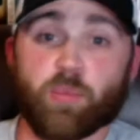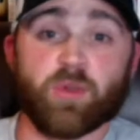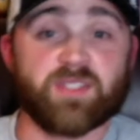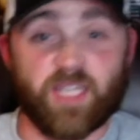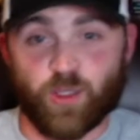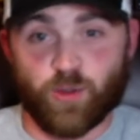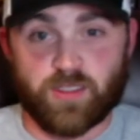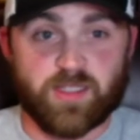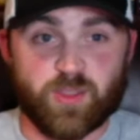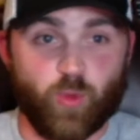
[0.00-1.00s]
particularly
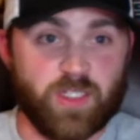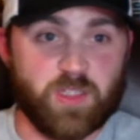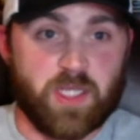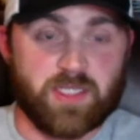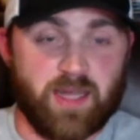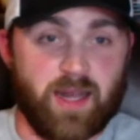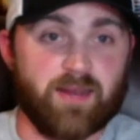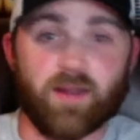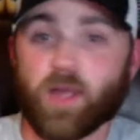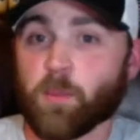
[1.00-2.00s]
this one inspection that I
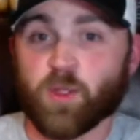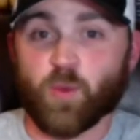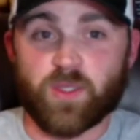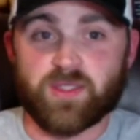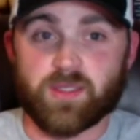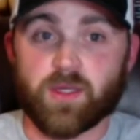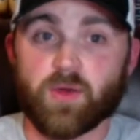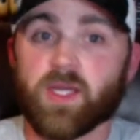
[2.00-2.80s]
did a couple of weeks ago